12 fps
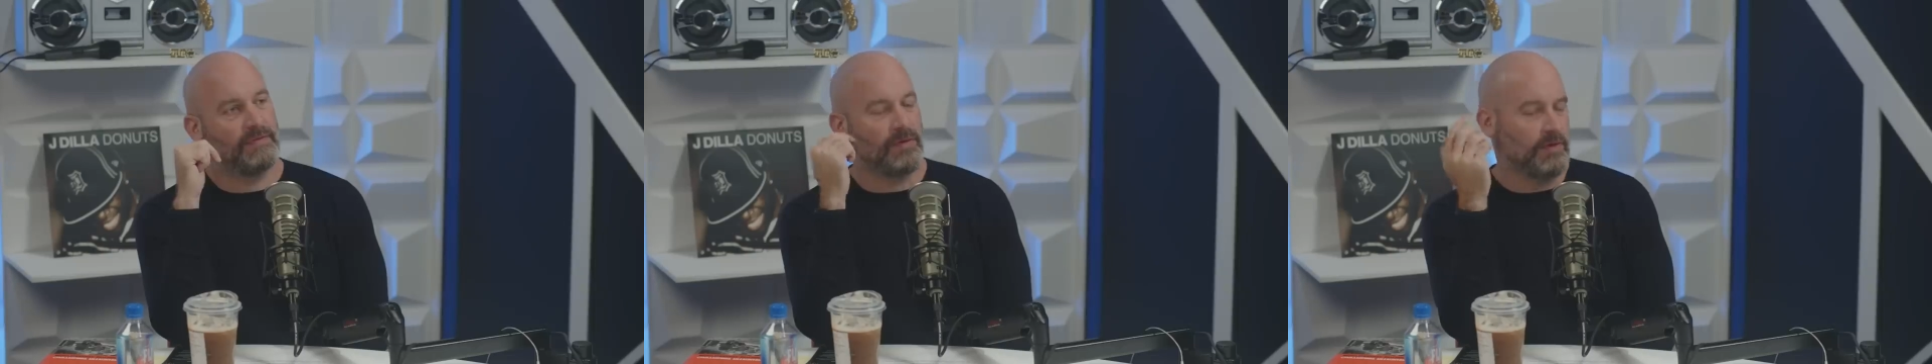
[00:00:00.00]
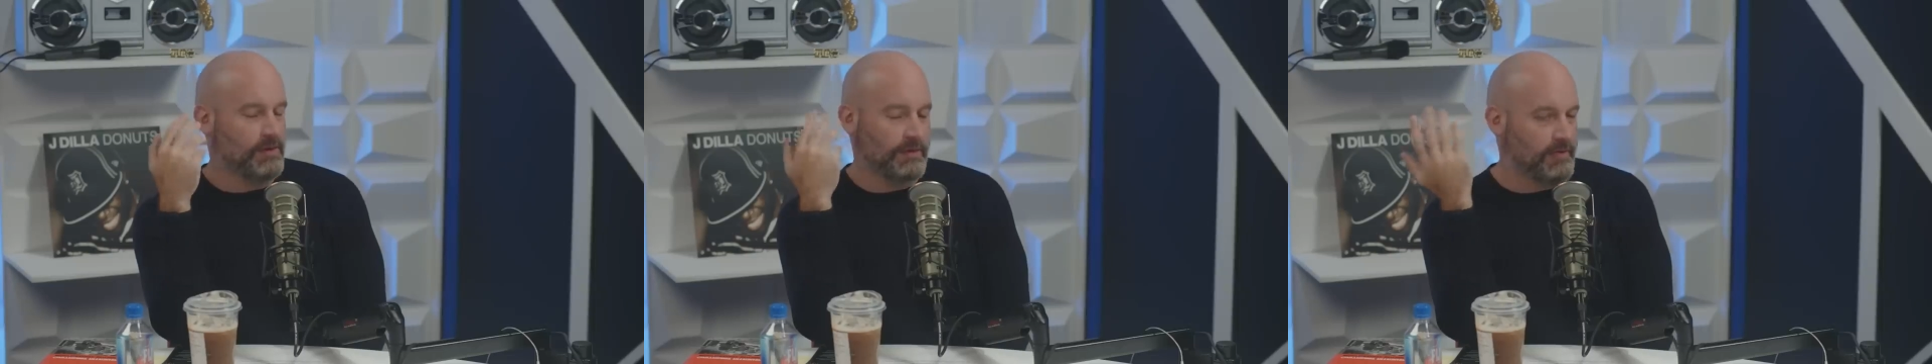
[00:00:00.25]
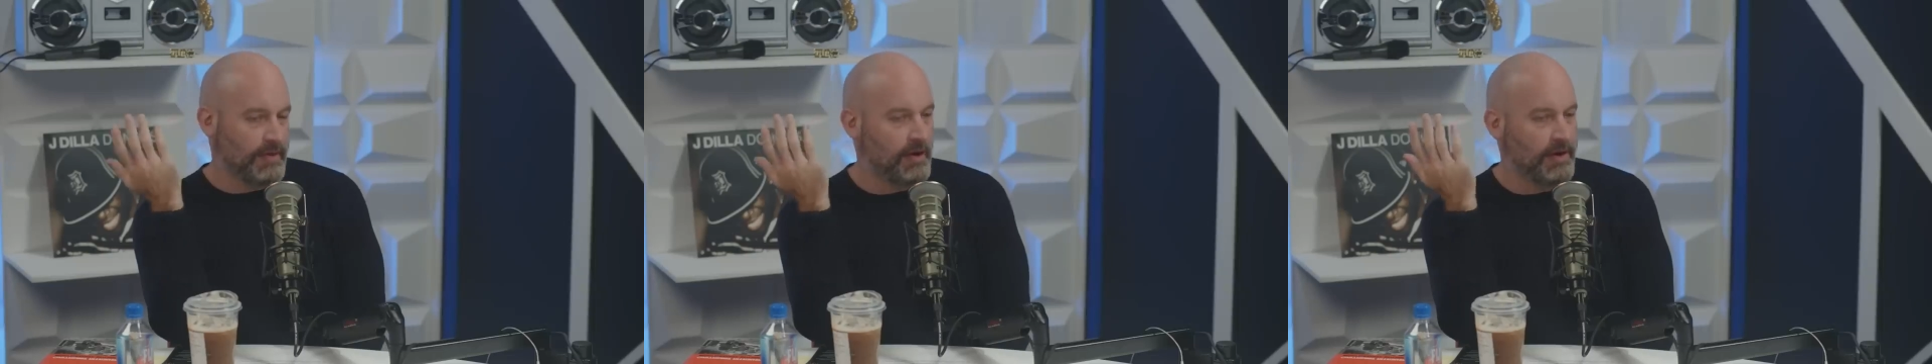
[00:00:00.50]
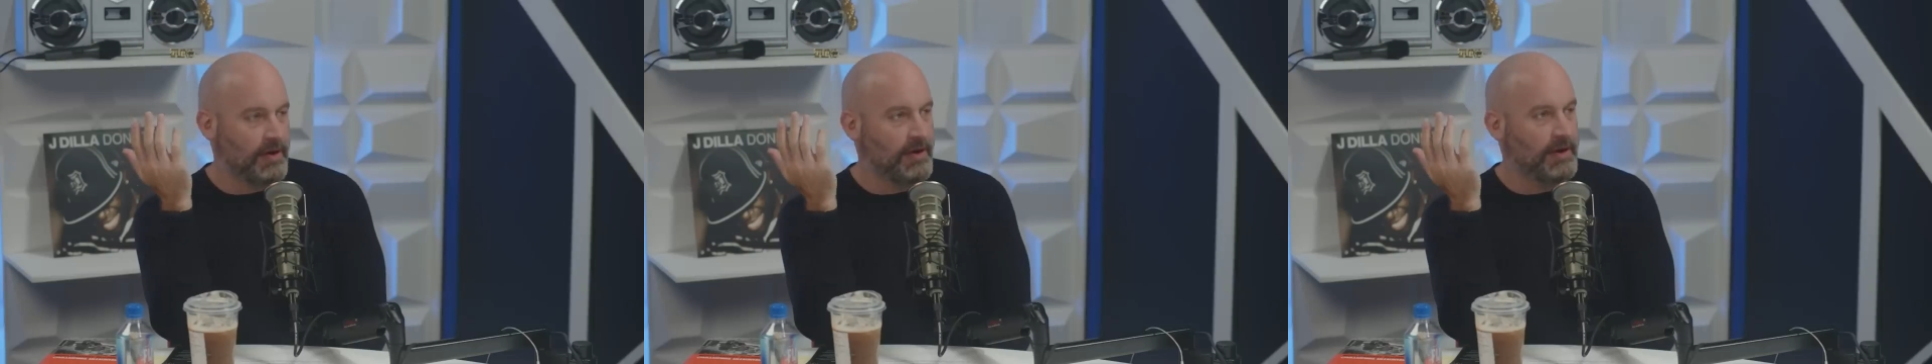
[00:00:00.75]
or your
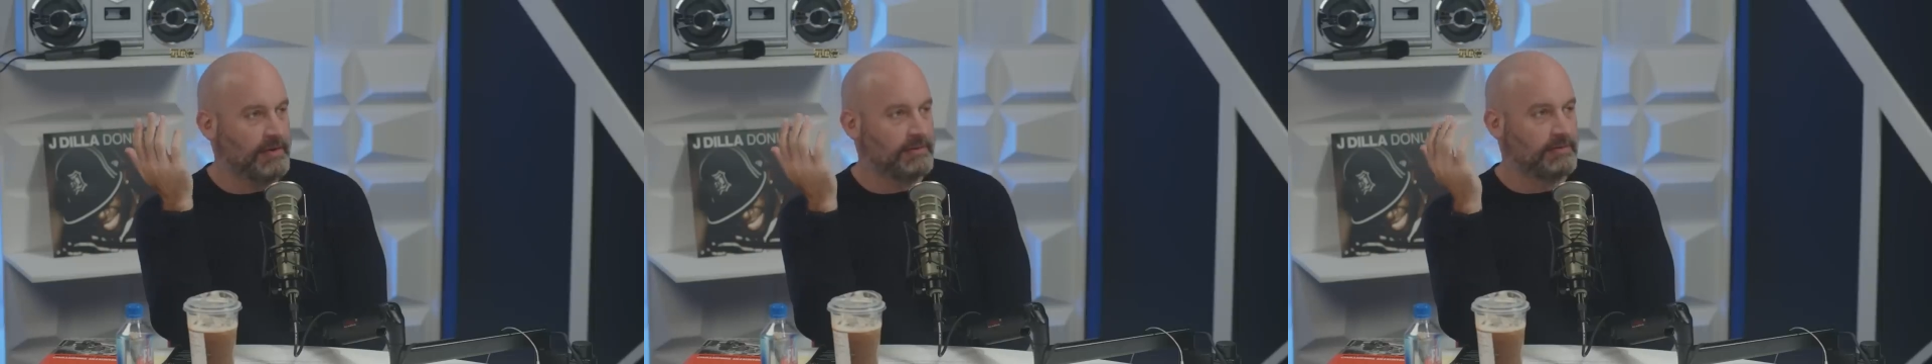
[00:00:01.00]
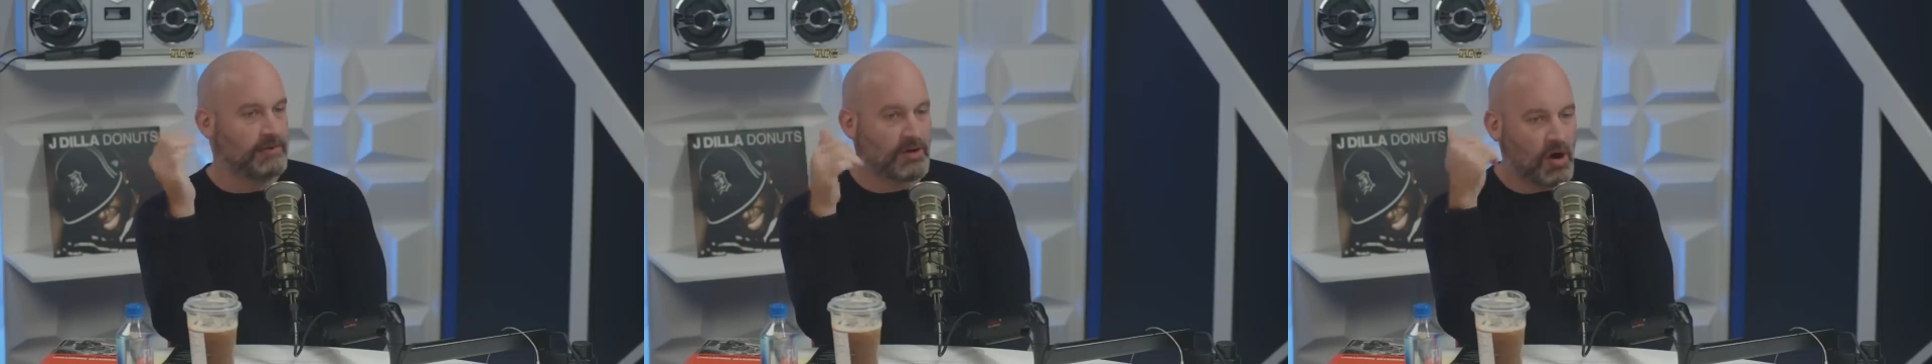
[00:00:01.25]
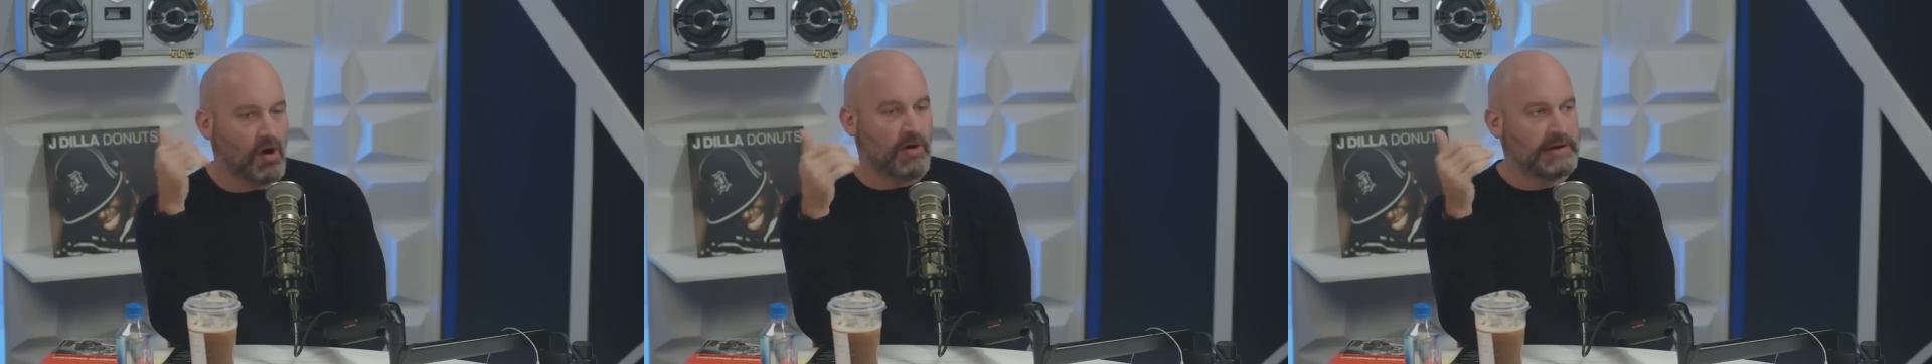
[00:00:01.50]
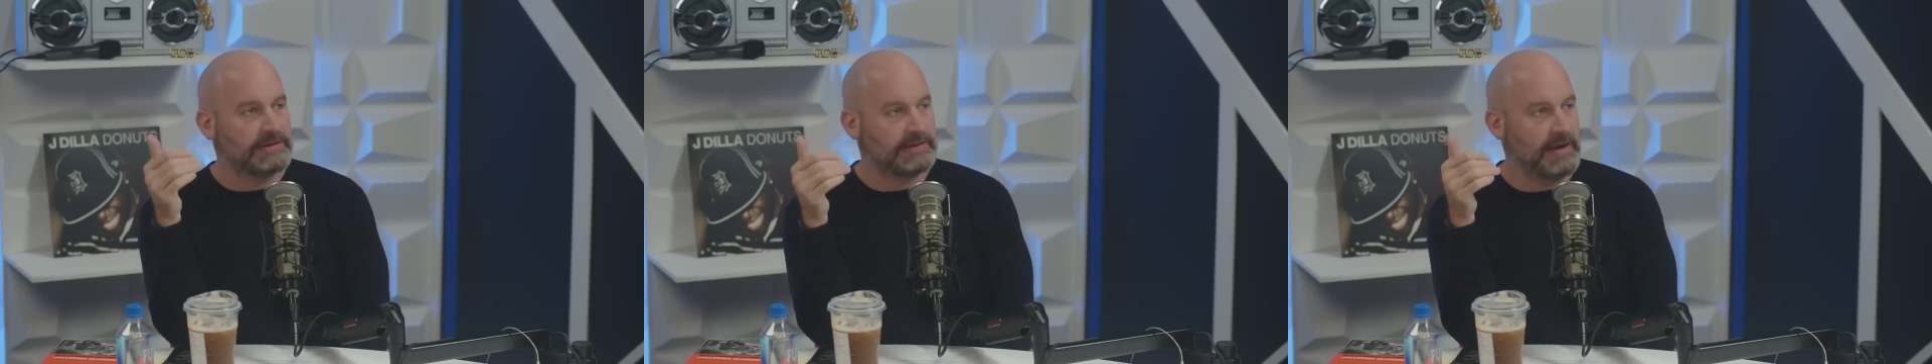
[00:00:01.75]
thought on,
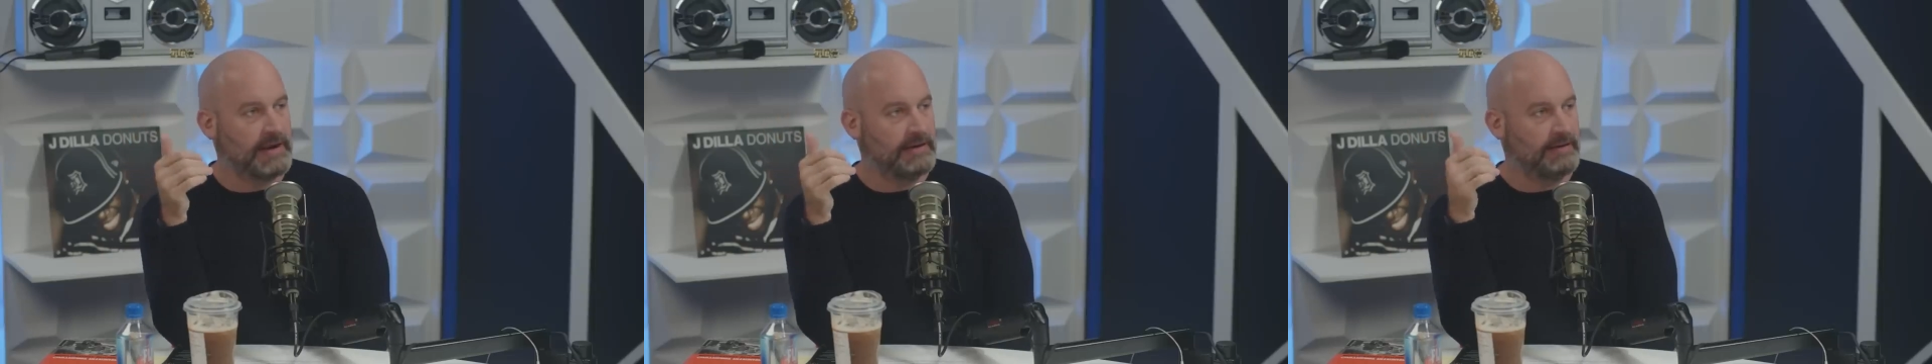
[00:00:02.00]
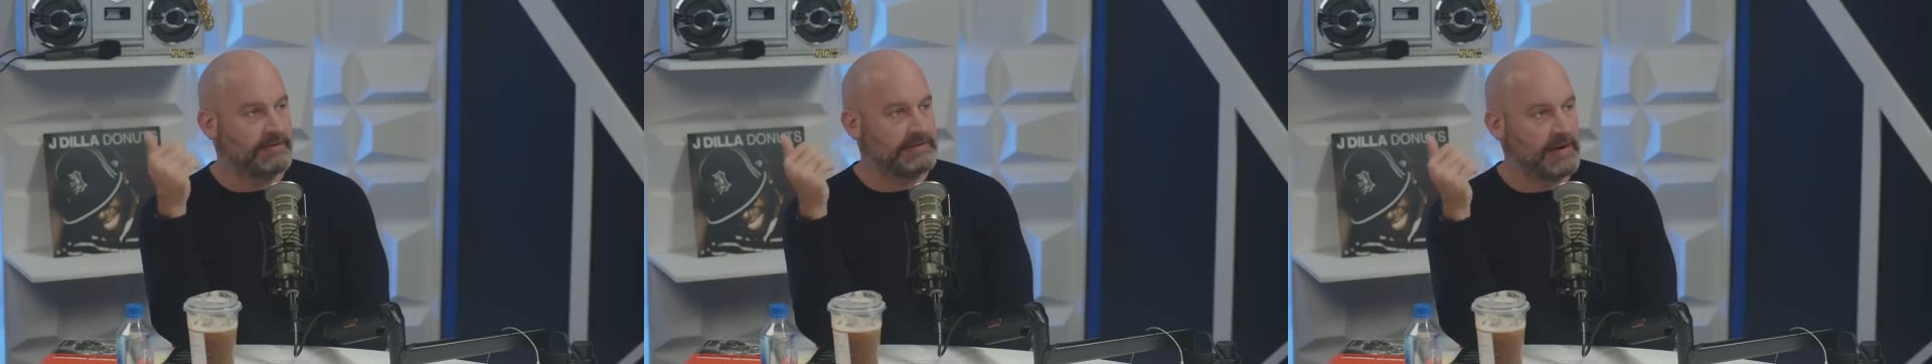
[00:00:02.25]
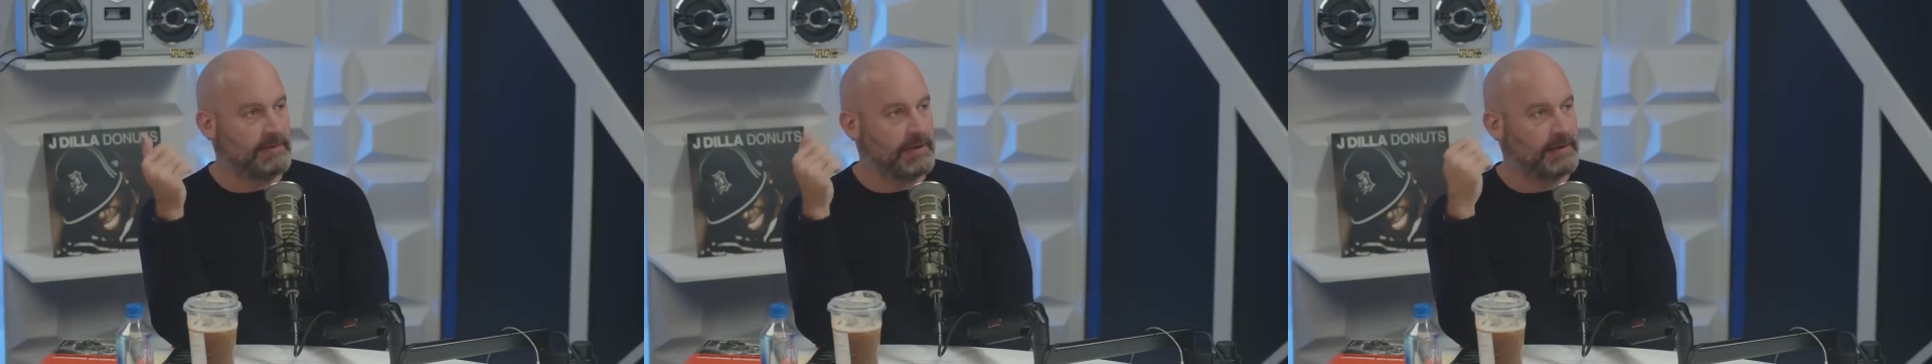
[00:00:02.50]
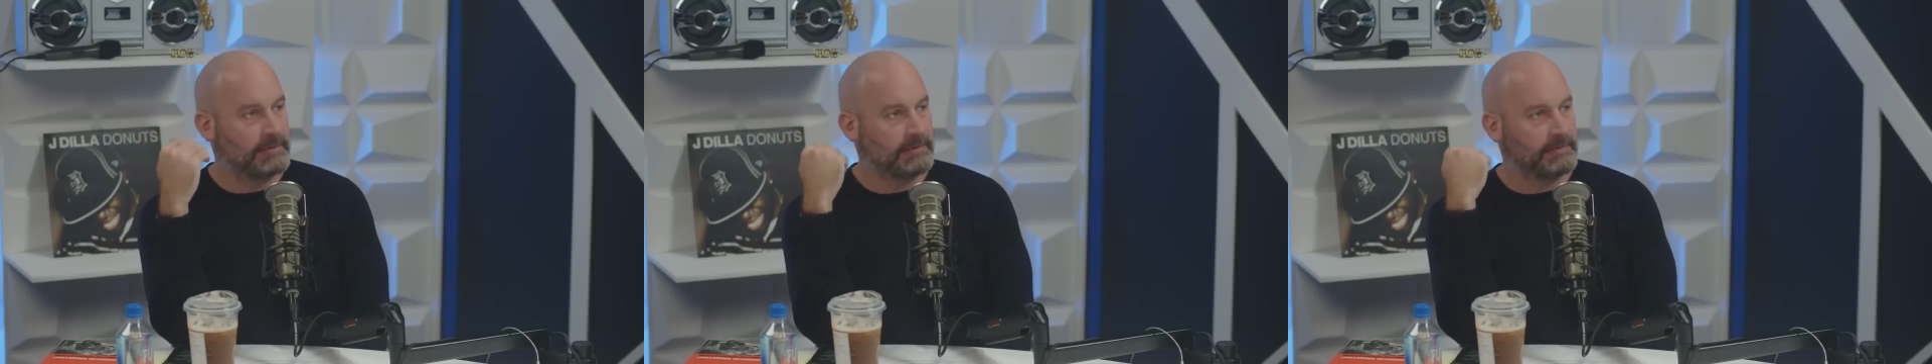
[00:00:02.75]
current state of cinema?